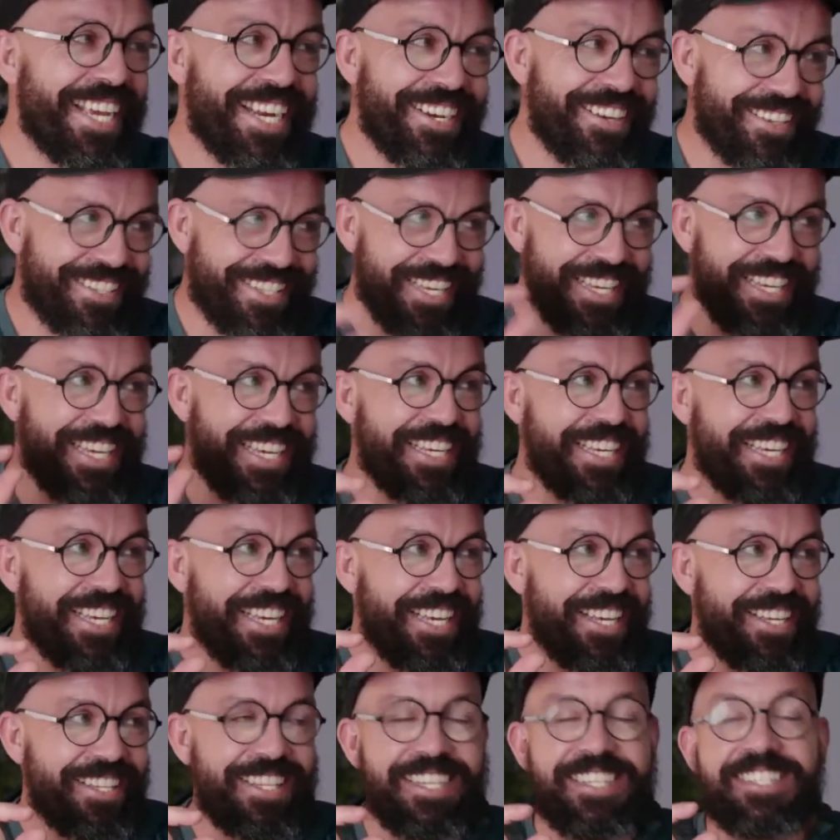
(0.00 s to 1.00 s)
you look.
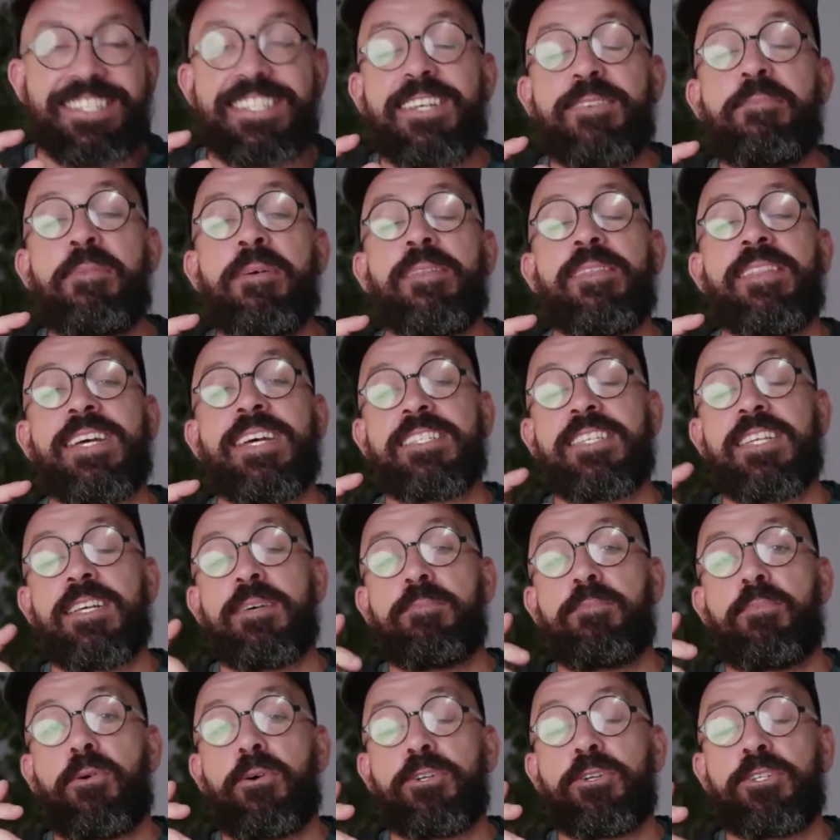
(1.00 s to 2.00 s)
There's
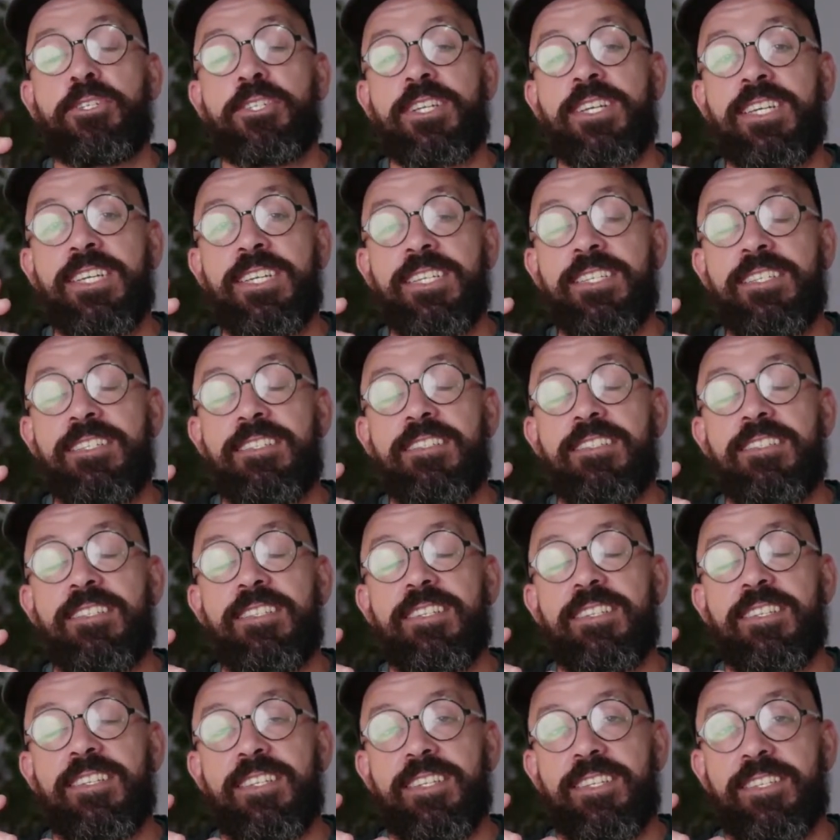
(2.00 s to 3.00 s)
a Portuguese
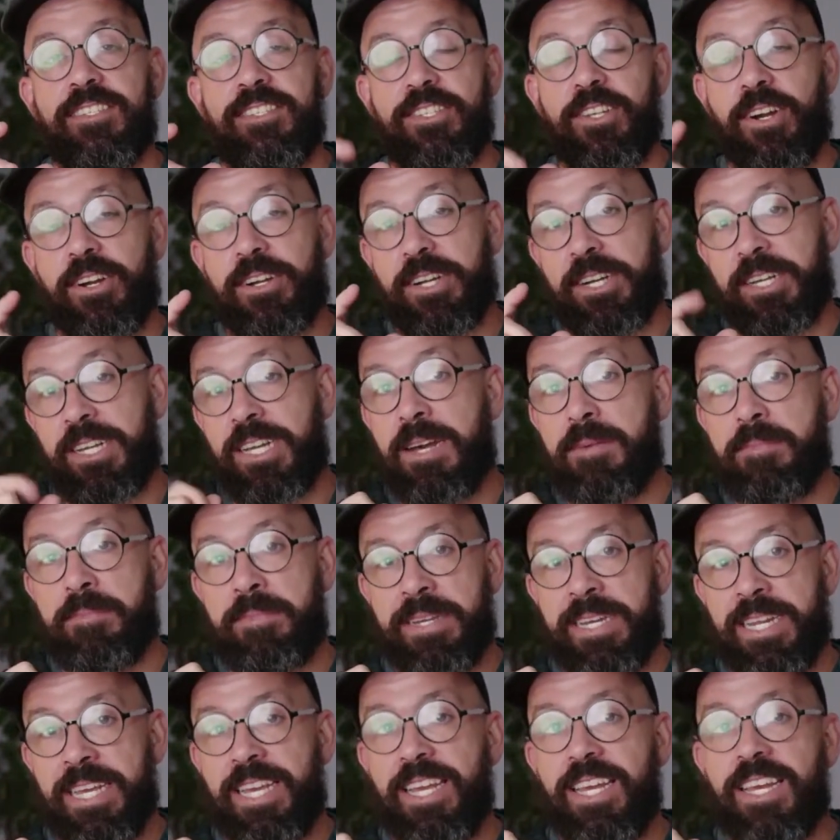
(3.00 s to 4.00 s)
soccer
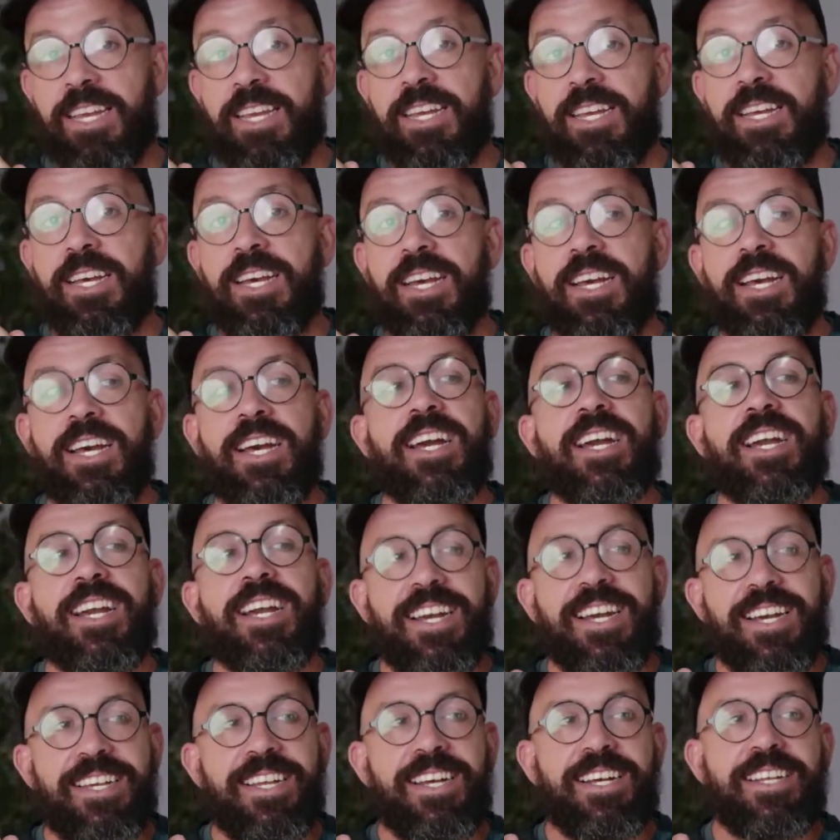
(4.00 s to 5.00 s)
company.
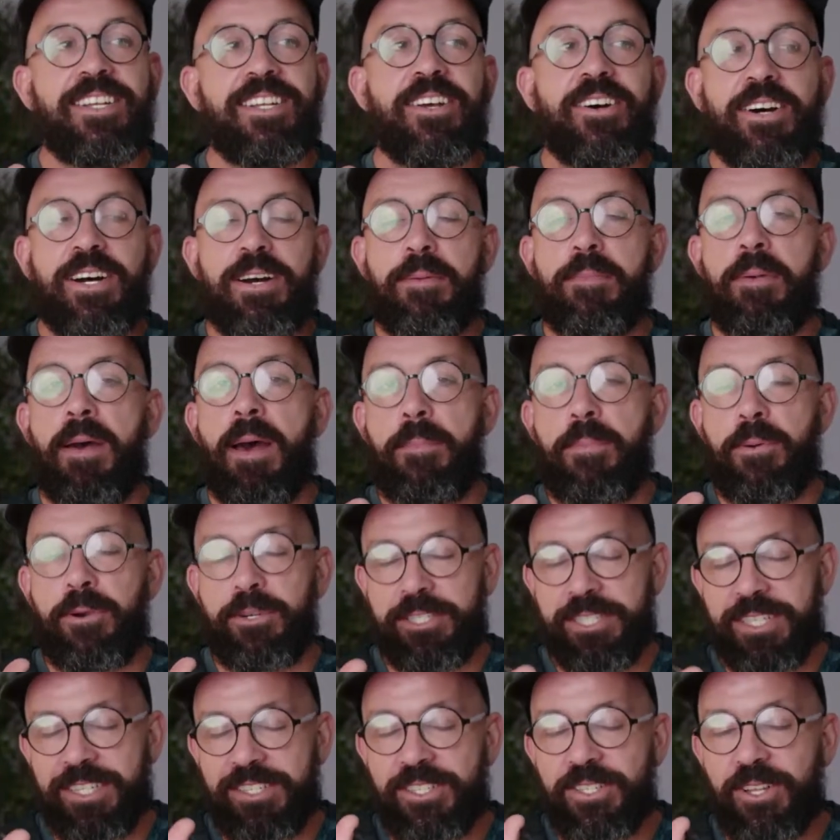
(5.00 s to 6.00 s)
Yeah, no, a
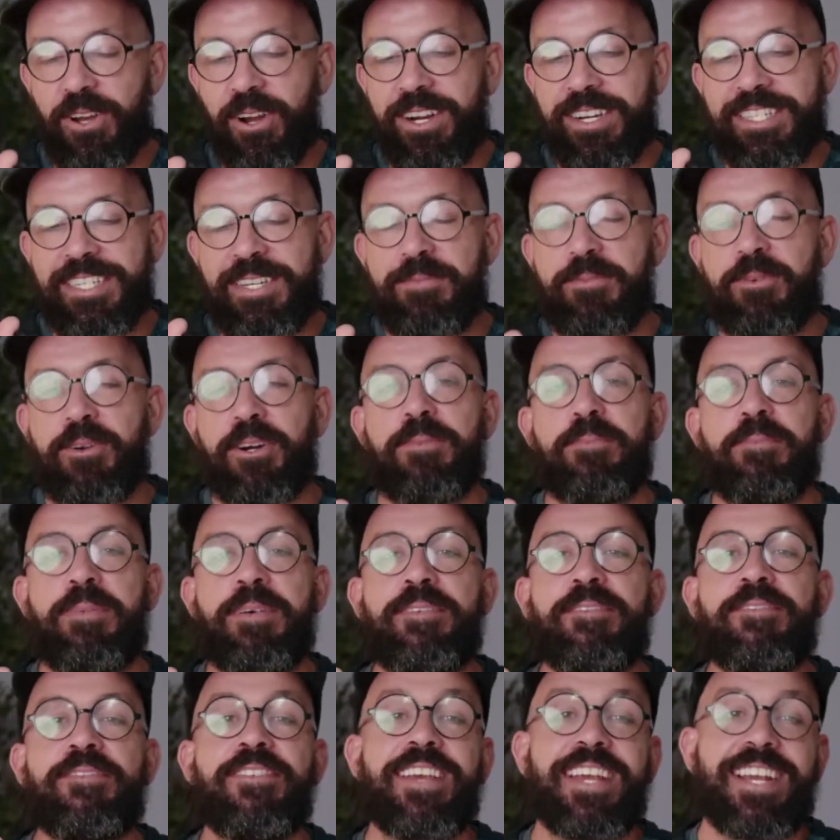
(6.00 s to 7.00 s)
Portuguese soccer team called
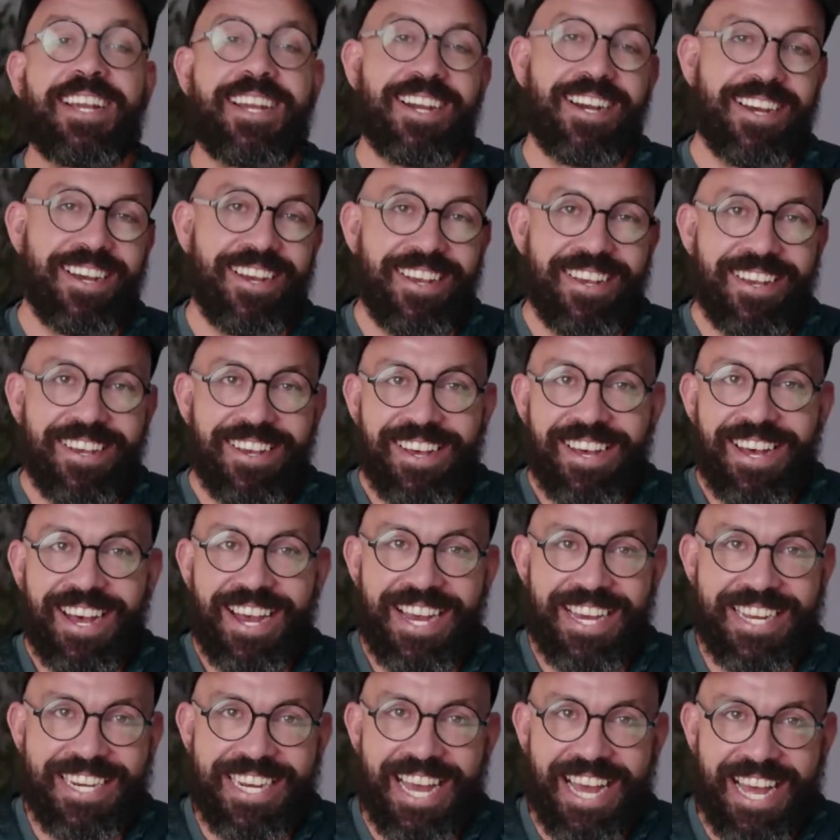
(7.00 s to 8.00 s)
Benfica,
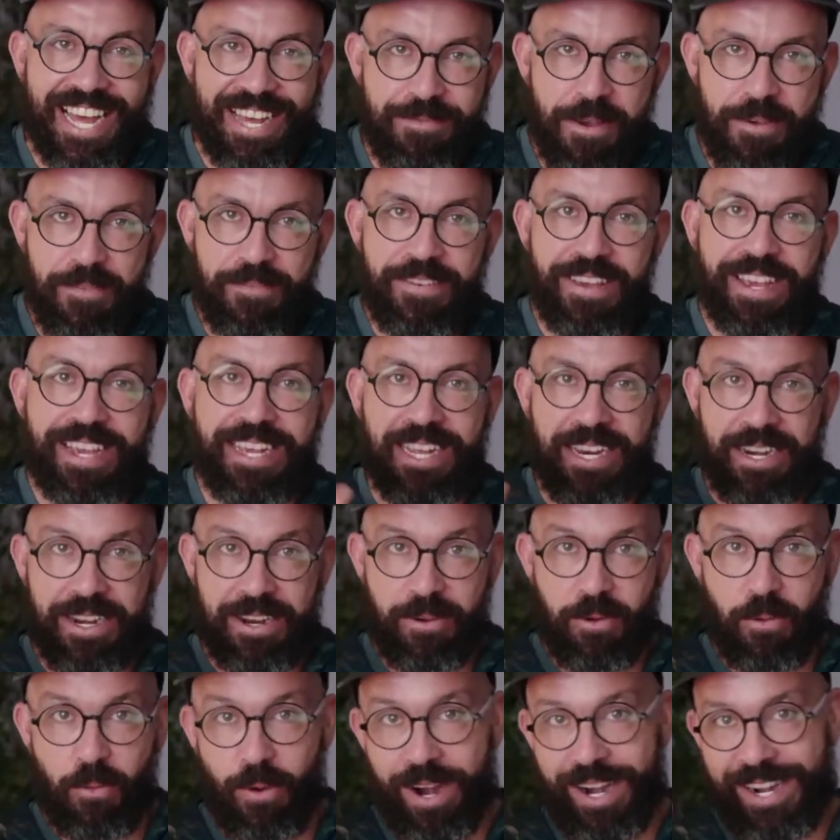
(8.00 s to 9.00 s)
and
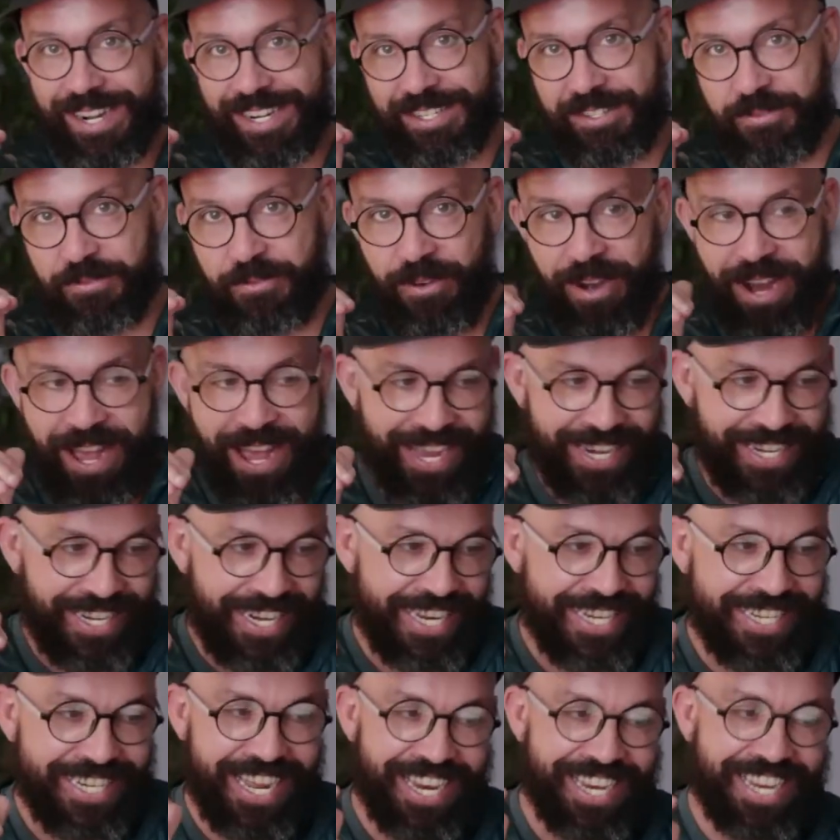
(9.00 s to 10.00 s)
Benfica wears red.
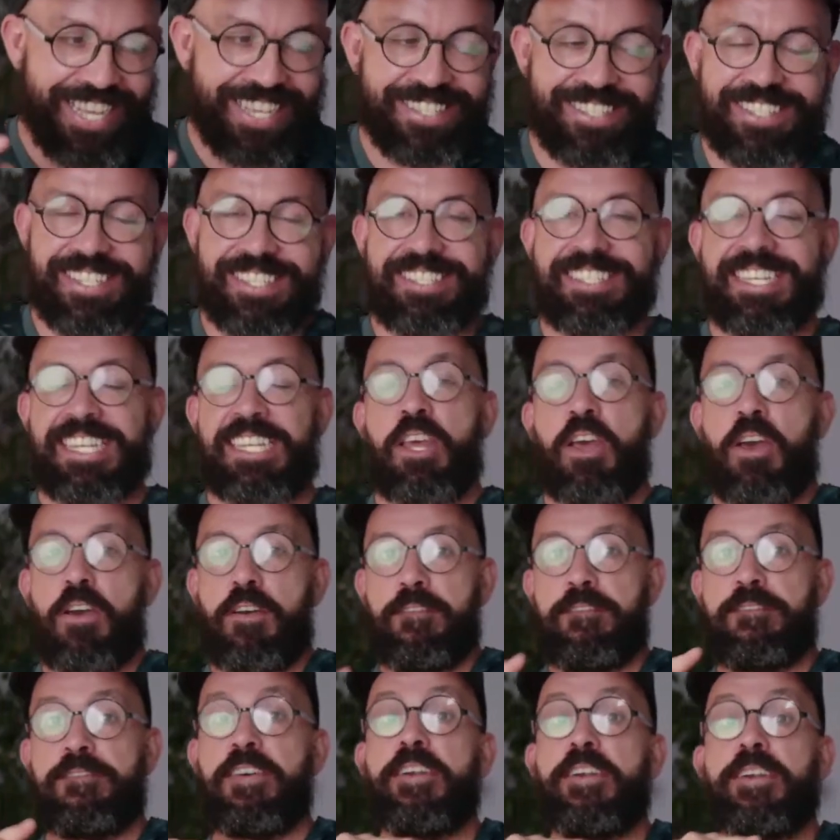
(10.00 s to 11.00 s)
And Alex just said,
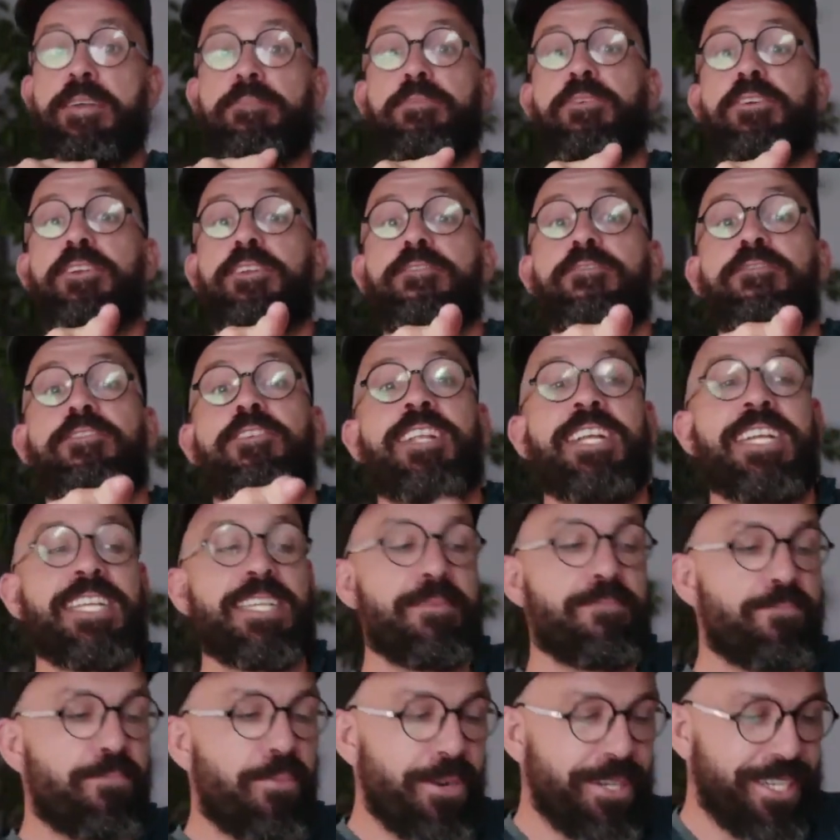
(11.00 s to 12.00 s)
"Very beautiful,"
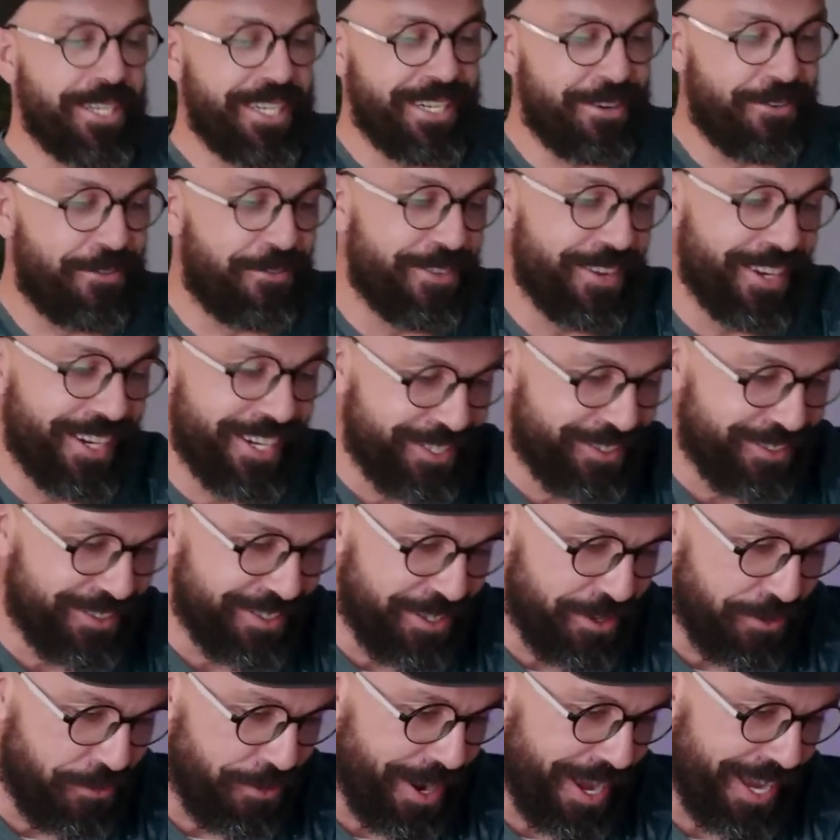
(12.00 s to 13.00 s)
and he pointed the finger to
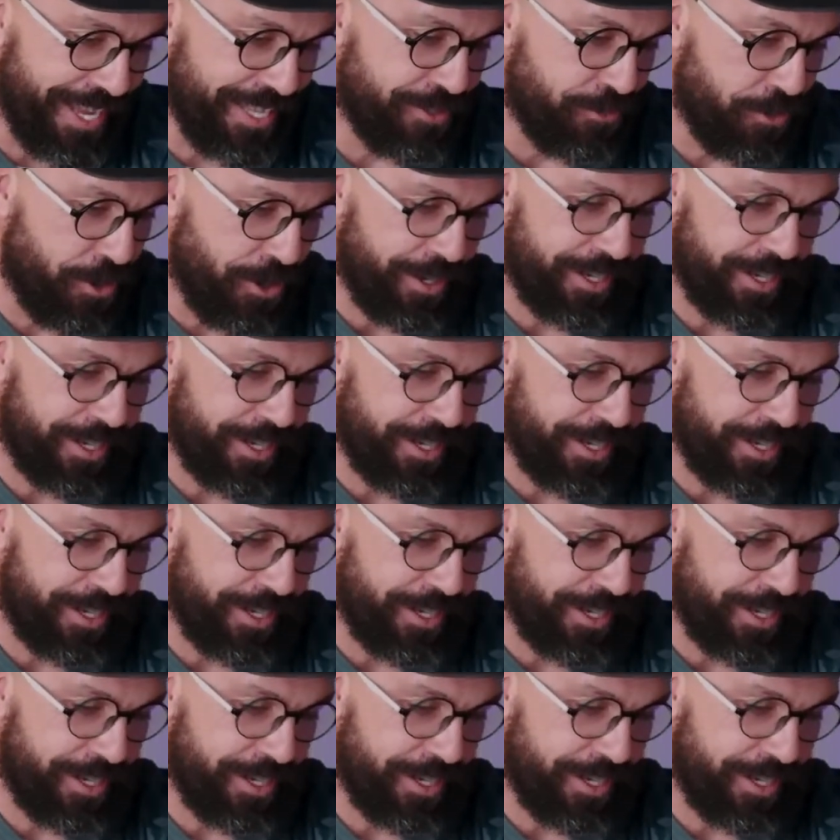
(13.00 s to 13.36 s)
the red